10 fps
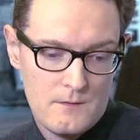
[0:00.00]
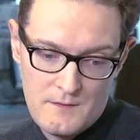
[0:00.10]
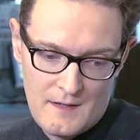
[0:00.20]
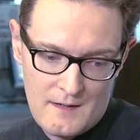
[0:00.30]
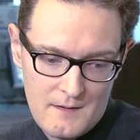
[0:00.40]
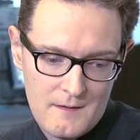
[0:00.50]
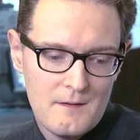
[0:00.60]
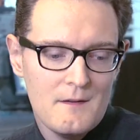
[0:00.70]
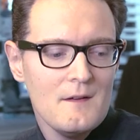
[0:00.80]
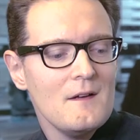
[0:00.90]
To date,
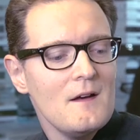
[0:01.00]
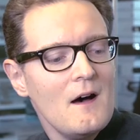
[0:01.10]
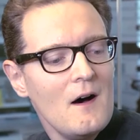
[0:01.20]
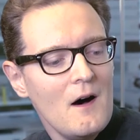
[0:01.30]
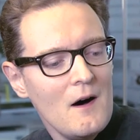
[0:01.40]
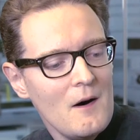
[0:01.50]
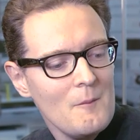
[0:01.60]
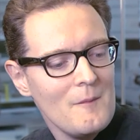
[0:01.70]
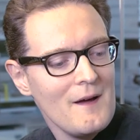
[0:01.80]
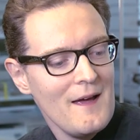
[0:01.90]

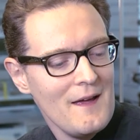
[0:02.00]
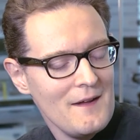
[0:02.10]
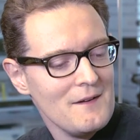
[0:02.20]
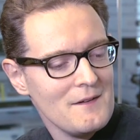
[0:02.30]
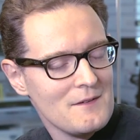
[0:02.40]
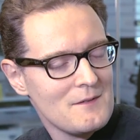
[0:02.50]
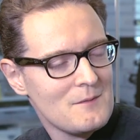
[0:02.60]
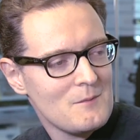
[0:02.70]
um, and